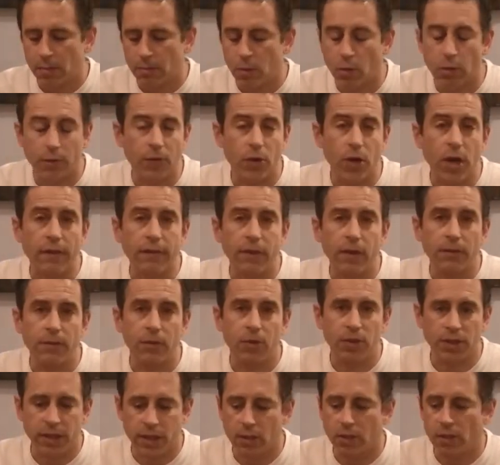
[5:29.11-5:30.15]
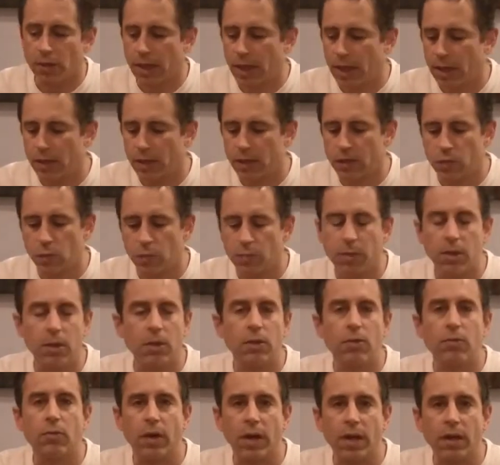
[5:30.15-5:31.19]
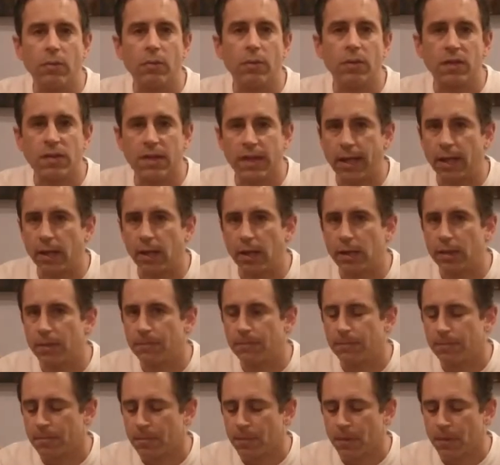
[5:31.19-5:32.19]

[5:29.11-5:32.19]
Or if you're having it for dinner, again, this would be great with salad,